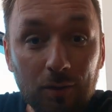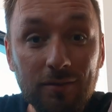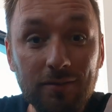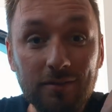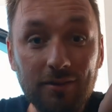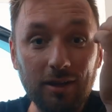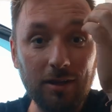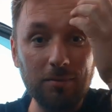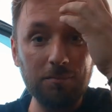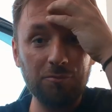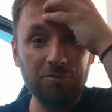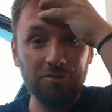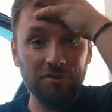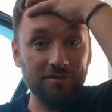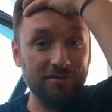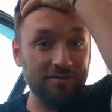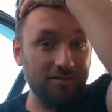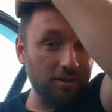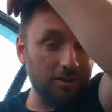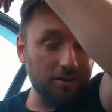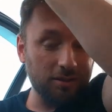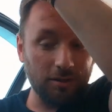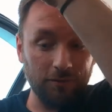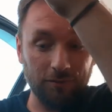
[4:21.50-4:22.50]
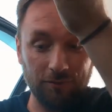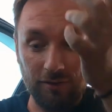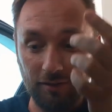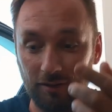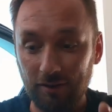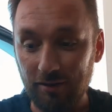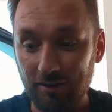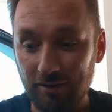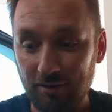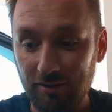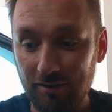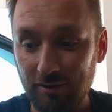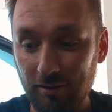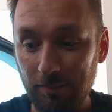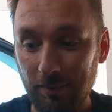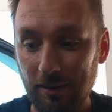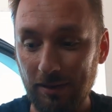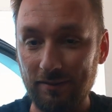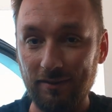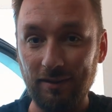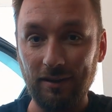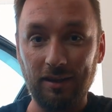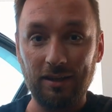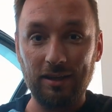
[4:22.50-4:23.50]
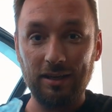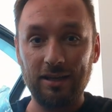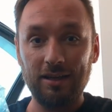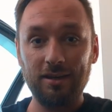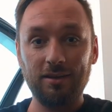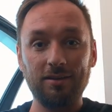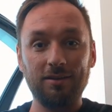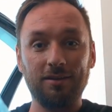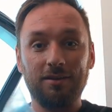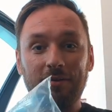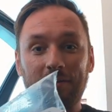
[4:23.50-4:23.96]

it's time to install the filter. So basically,